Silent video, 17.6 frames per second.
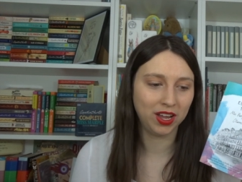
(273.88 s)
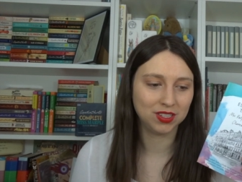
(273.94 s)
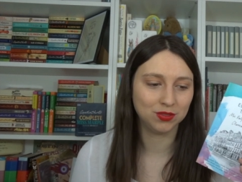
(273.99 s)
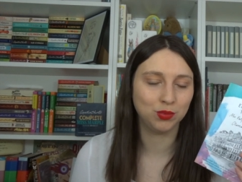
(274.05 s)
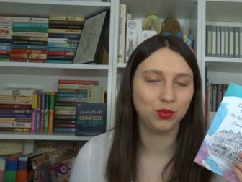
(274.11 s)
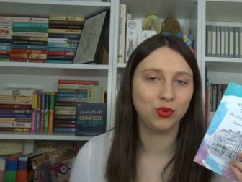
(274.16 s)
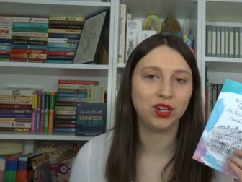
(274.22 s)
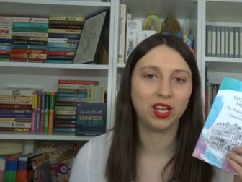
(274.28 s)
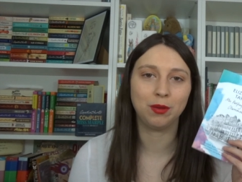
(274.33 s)
word of
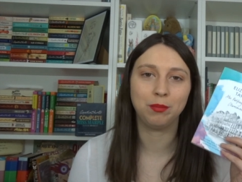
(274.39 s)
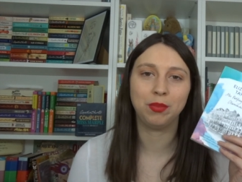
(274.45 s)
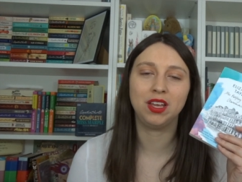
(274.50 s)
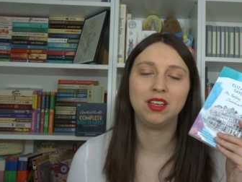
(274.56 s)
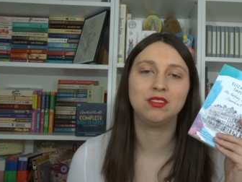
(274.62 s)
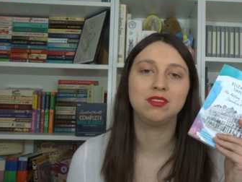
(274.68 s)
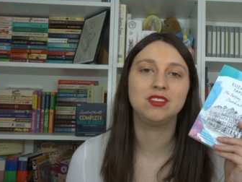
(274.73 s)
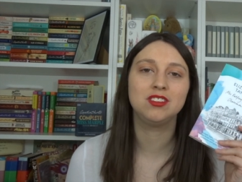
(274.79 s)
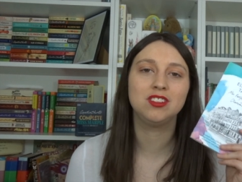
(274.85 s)
warning, but
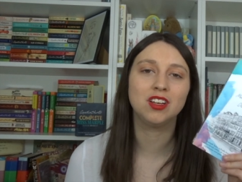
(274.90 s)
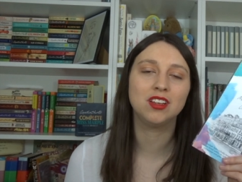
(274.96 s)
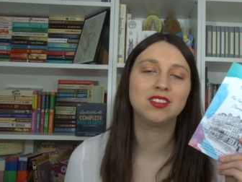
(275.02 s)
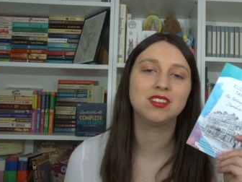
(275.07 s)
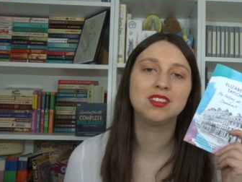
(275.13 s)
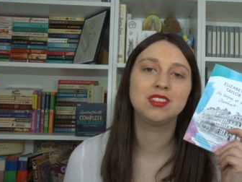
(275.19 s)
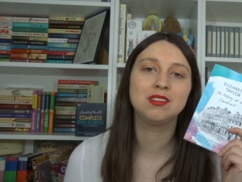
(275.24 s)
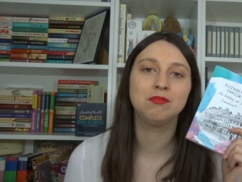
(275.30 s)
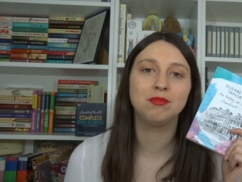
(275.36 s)
it's
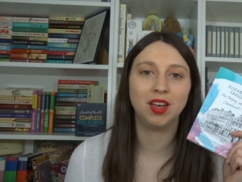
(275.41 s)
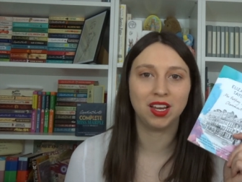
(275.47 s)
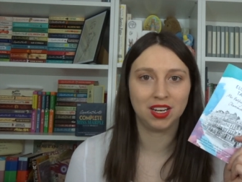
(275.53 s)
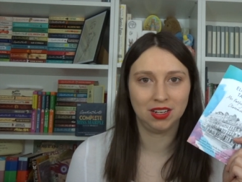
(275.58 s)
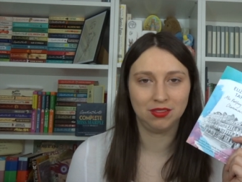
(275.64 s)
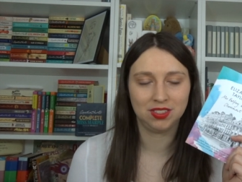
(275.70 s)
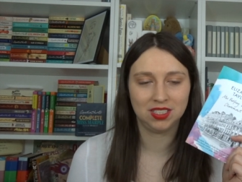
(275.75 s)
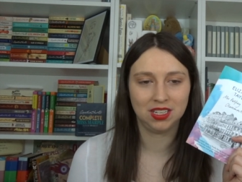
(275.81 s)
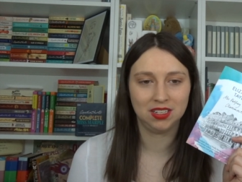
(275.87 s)
just
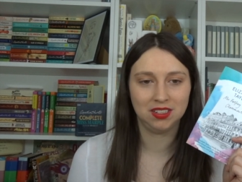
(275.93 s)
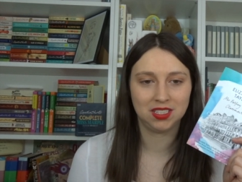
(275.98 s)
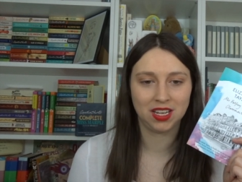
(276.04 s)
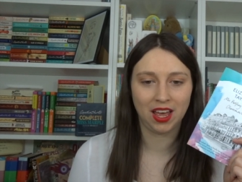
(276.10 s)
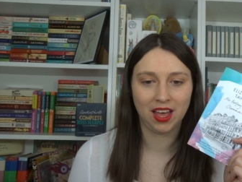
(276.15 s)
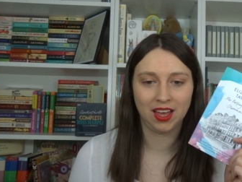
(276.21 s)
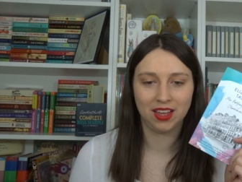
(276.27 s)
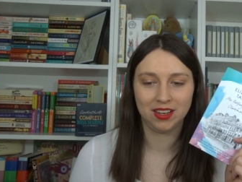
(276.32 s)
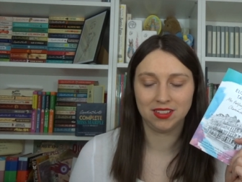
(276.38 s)
magnificent.
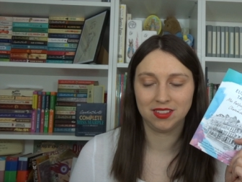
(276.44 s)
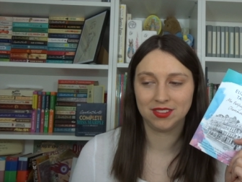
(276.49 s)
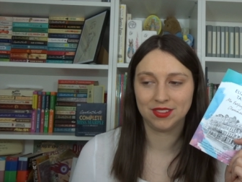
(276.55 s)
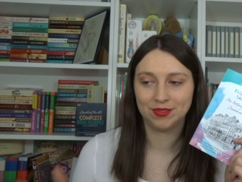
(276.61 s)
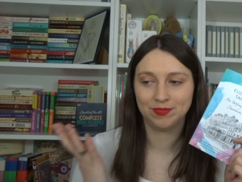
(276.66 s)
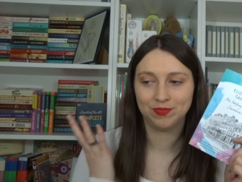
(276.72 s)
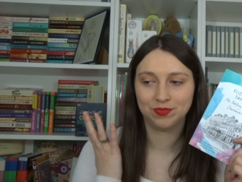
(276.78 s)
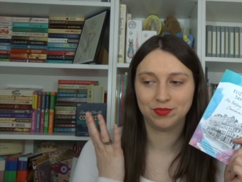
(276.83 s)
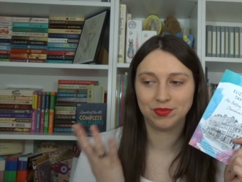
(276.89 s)
And
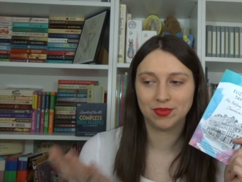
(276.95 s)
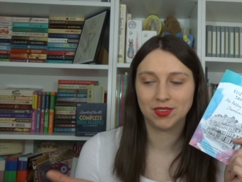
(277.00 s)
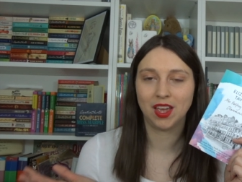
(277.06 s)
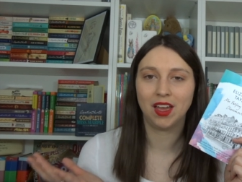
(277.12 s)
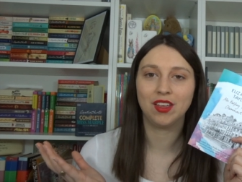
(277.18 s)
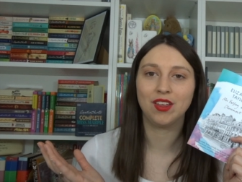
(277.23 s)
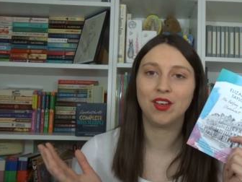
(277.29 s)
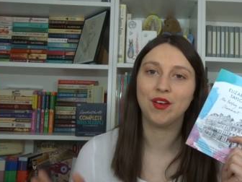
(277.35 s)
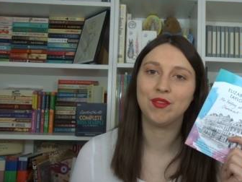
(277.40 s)

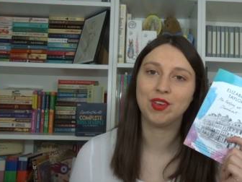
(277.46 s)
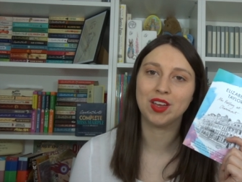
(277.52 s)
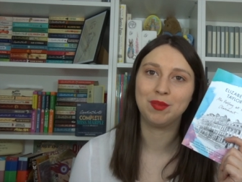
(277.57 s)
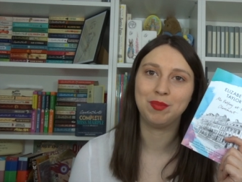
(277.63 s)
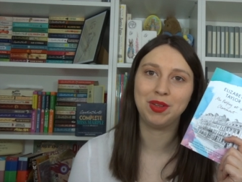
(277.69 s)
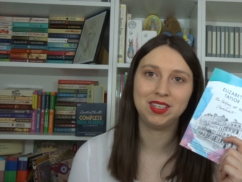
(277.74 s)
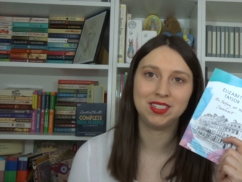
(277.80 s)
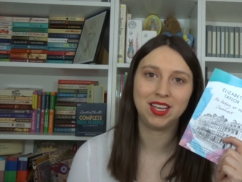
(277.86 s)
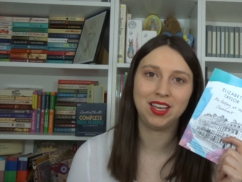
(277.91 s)
I can't
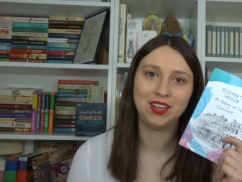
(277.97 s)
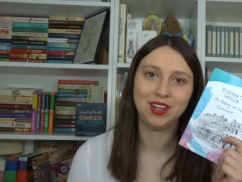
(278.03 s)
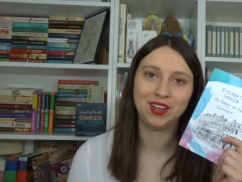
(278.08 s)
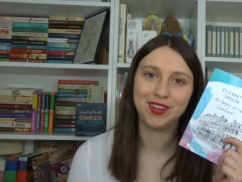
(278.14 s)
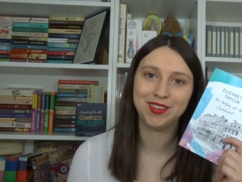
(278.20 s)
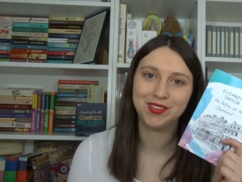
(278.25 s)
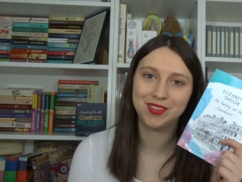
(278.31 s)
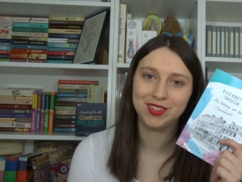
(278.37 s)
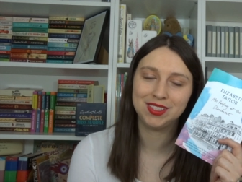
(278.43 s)
recommend it
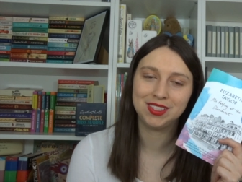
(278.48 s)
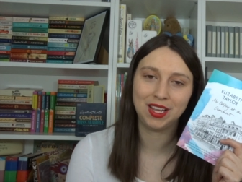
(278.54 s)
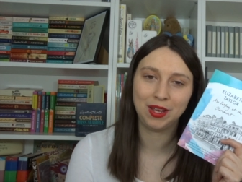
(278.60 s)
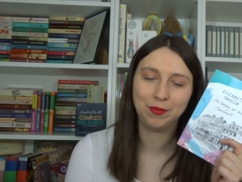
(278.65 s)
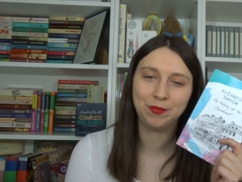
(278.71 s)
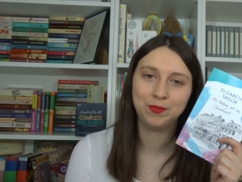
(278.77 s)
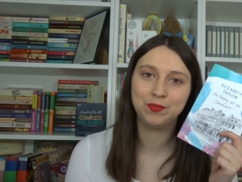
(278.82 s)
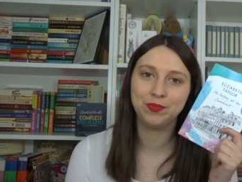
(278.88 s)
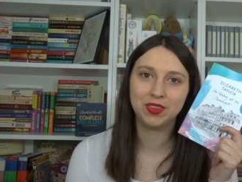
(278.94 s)
enough.
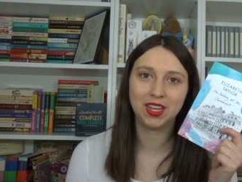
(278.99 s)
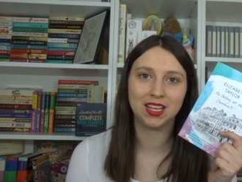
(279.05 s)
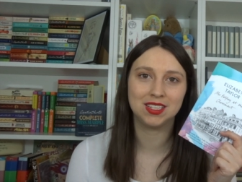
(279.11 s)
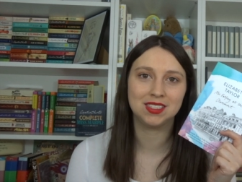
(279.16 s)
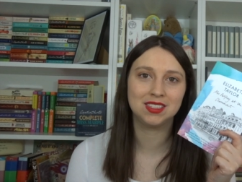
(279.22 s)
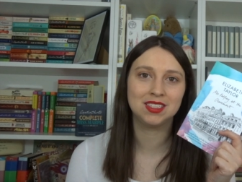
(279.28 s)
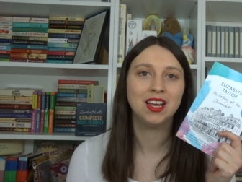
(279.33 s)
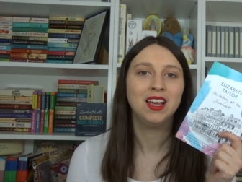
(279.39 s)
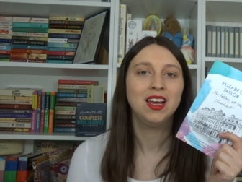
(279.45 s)
So
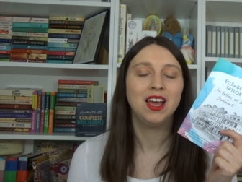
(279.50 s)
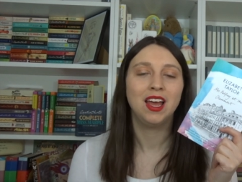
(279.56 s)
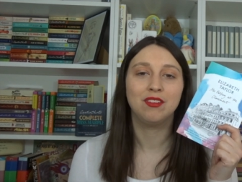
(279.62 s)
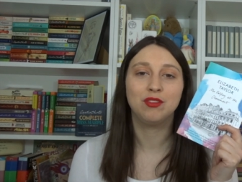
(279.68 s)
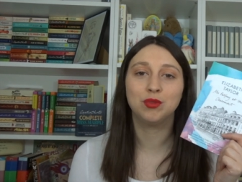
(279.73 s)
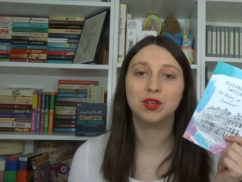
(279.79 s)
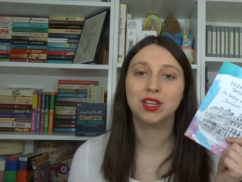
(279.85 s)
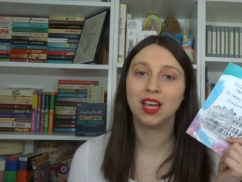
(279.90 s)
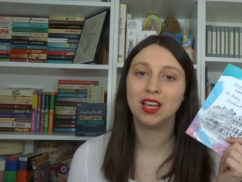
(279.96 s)
Yes. If
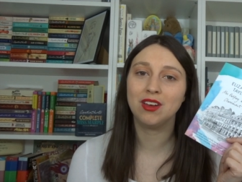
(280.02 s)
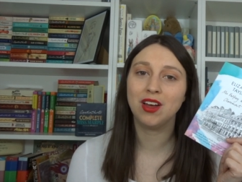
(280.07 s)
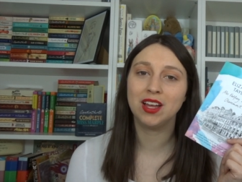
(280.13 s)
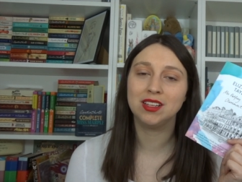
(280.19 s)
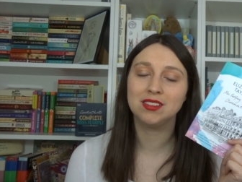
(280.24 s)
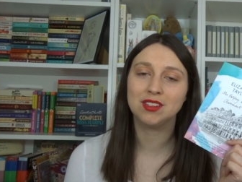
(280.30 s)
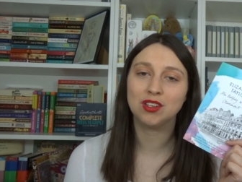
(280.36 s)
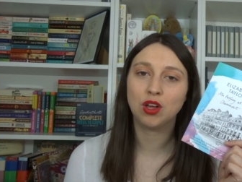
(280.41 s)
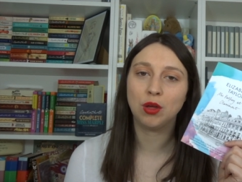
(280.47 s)
you want to get your
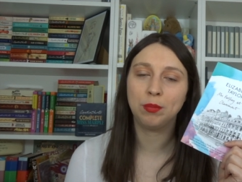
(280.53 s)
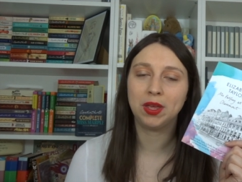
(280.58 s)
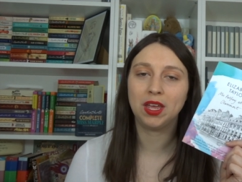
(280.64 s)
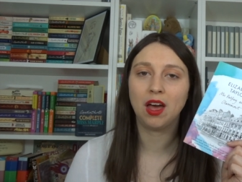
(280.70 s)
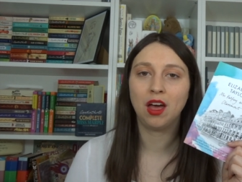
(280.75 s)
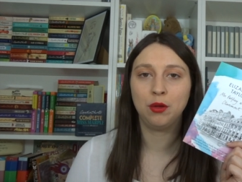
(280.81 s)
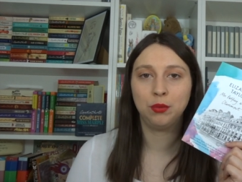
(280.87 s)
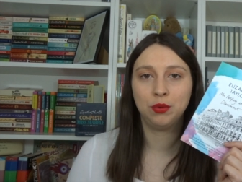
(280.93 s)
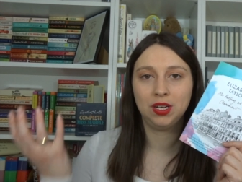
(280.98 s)
hands on a copy,
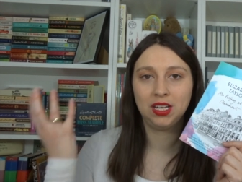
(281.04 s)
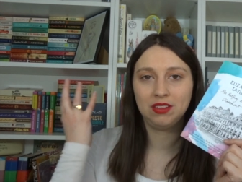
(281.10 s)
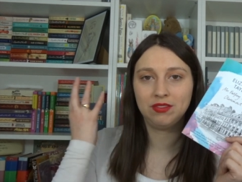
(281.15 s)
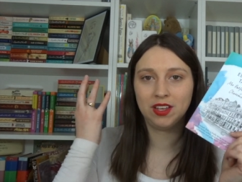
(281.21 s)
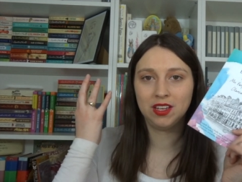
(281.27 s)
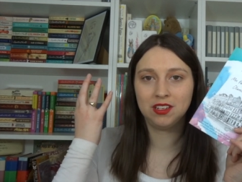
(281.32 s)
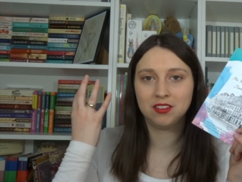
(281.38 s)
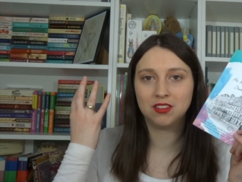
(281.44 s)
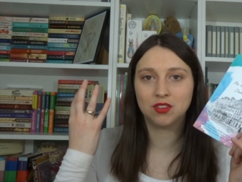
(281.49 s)
I will leave
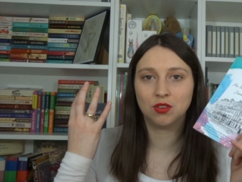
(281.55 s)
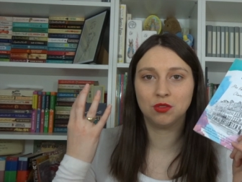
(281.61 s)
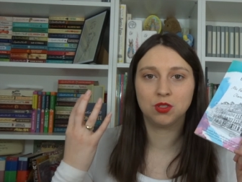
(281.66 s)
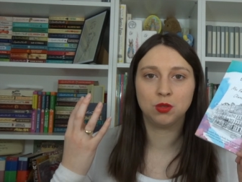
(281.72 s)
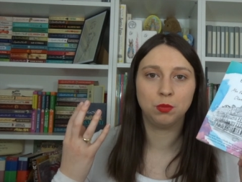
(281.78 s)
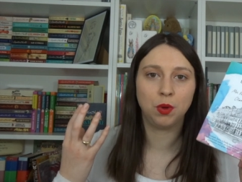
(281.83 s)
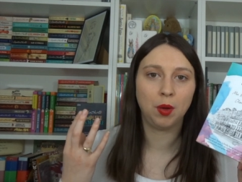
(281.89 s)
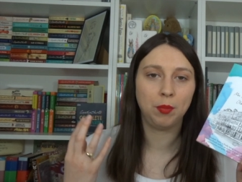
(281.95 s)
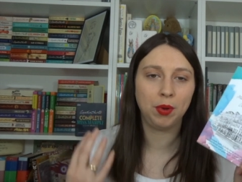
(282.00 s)
it in
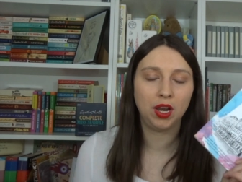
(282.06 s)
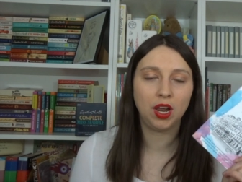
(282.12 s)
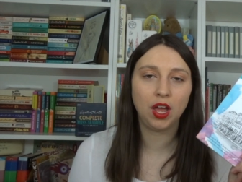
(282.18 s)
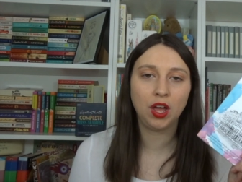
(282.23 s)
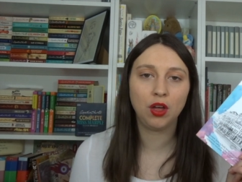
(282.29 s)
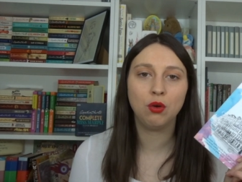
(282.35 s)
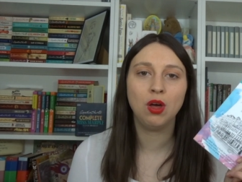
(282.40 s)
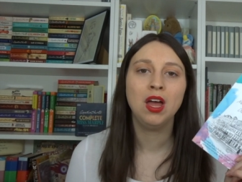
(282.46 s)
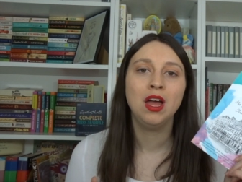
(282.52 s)
description bar
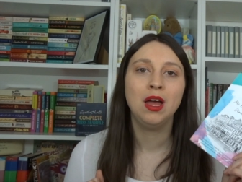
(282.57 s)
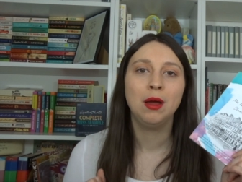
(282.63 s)
below.